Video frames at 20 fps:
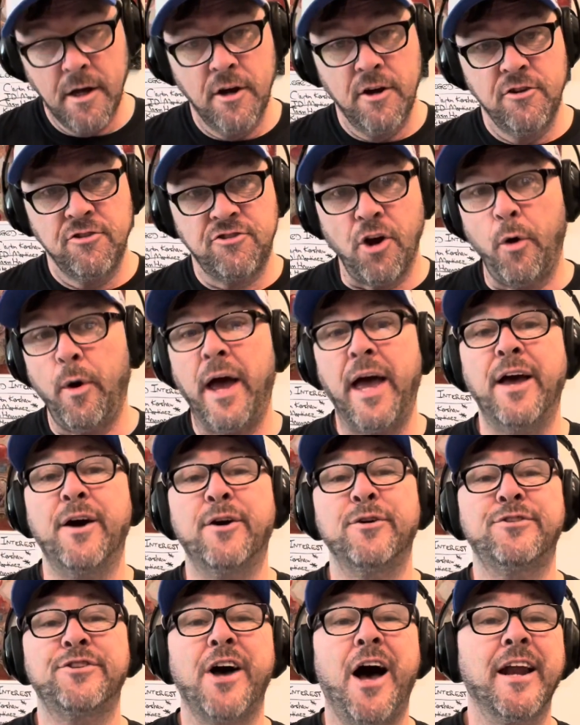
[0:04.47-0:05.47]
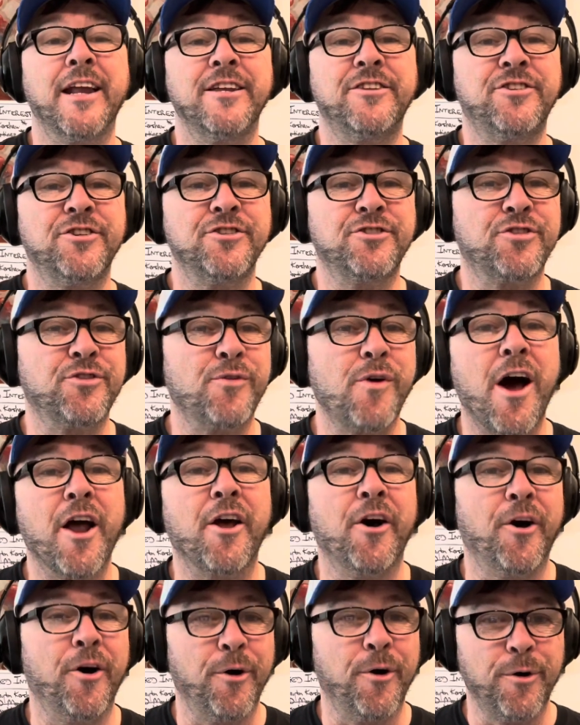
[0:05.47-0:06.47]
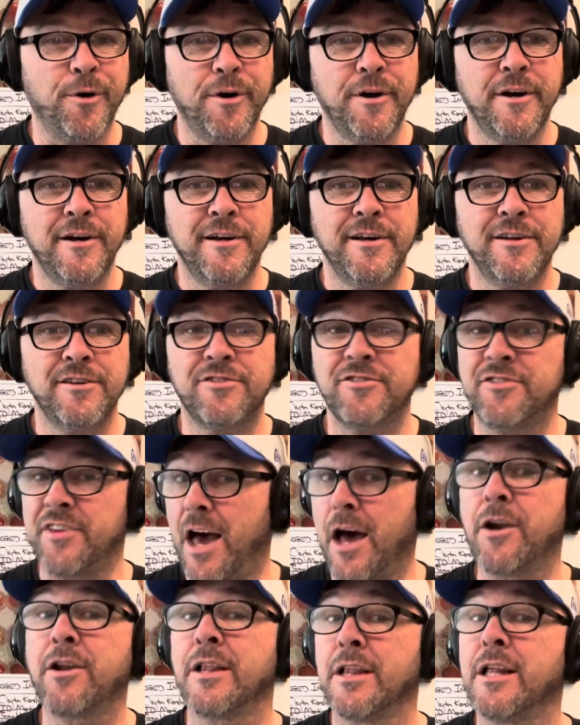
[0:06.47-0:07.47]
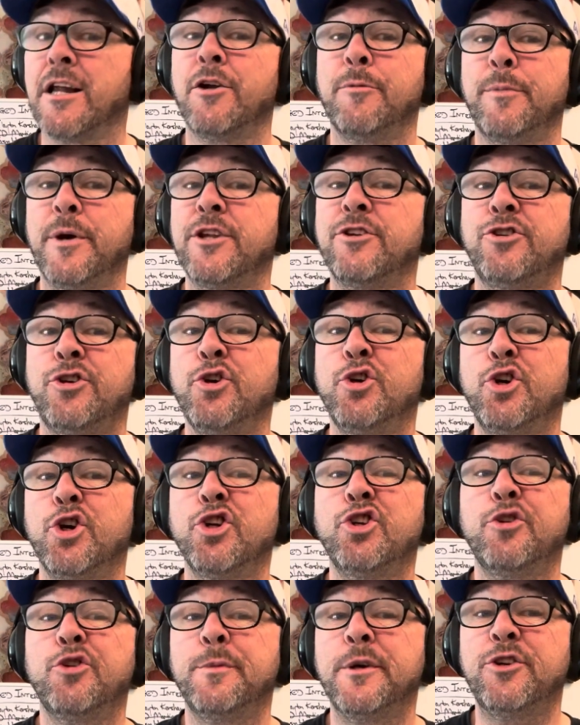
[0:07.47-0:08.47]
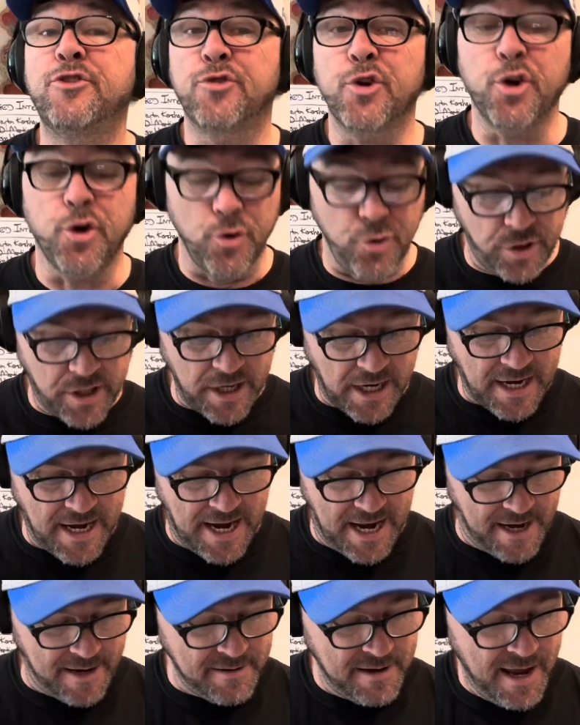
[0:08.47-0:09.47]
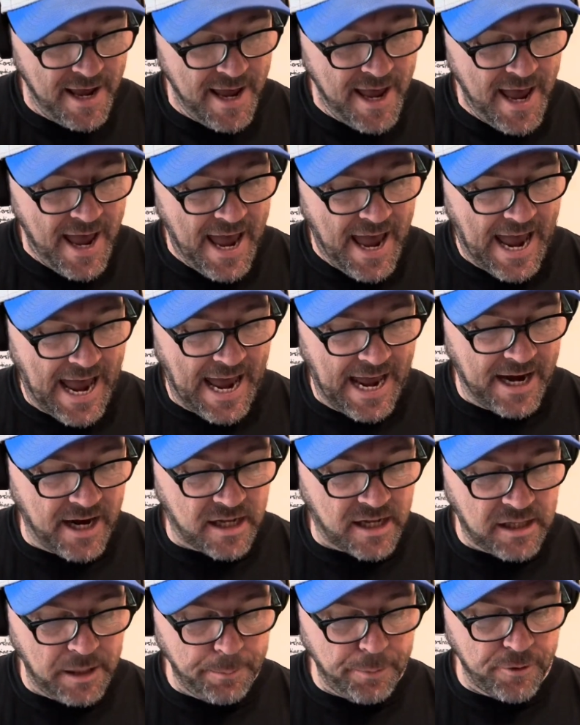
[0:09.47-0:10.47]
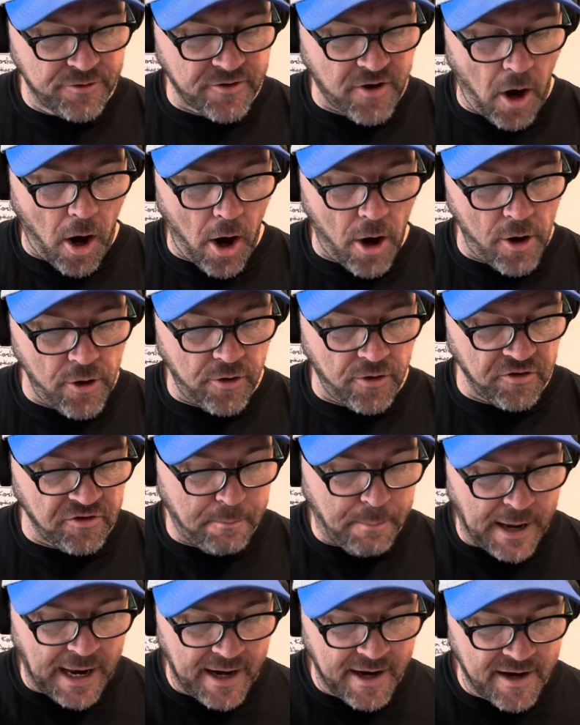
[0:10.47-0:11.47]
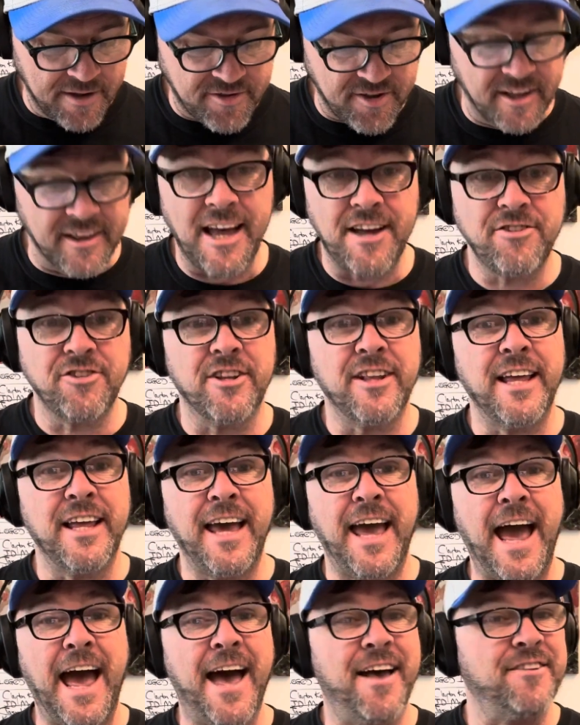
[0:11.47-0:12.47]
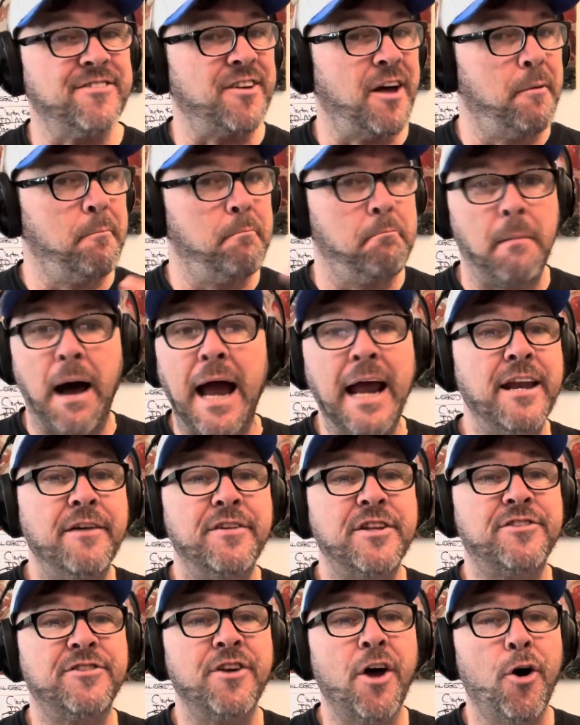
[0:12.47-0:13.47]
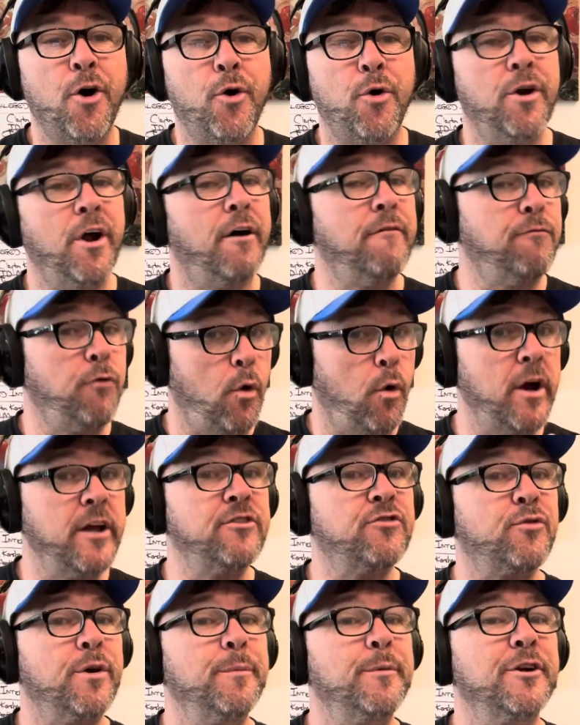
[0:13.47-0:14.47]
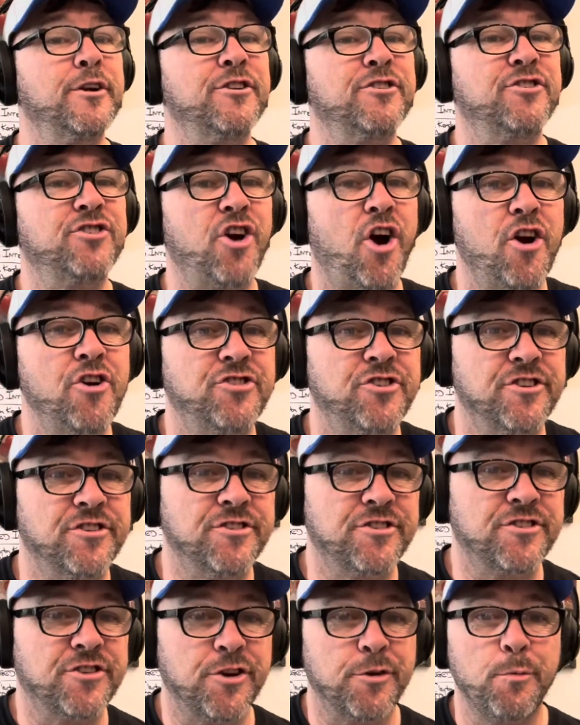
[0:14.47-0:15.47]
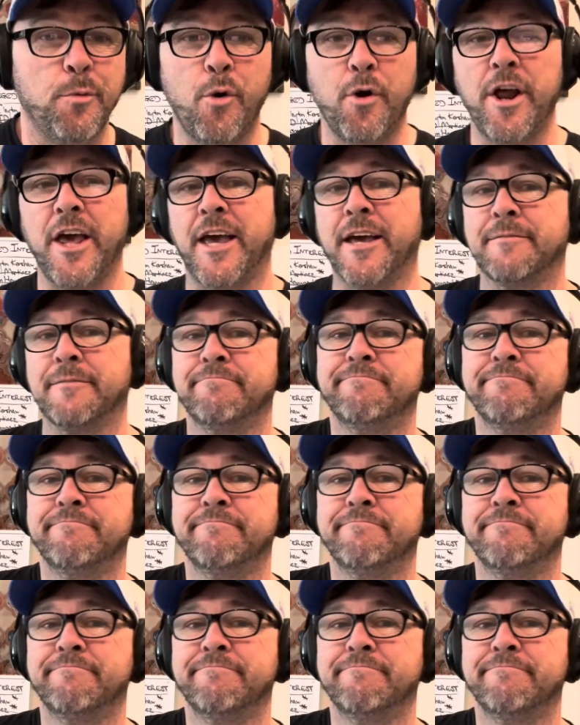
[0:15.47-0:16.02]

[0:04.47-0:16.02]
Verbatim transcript: Shohei Ohtani to Toronto. Sounded a little bit too good to be true, didn't it? And a Clippers guard whose penis allegedly has a mind of its own avoids criminal charges. Good morning.